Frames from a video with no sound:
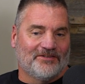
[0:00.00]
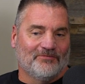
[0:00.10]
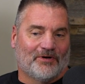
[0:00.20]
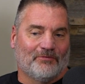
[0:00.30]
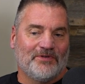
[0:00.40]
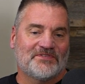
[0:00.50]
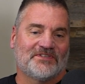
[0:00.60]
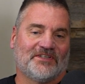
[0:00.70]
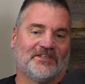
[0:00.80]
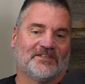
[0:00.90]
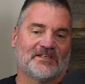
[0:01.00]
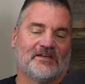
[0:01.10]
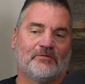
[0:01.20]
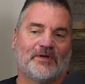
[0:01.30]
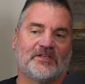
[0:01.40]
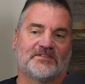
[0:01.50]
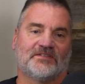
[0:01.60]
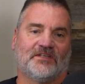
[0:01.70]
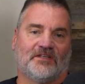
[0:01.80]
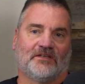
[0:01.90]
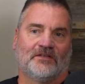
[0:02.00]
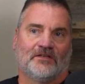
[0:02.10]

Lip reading: what we've seen is everybody's seeing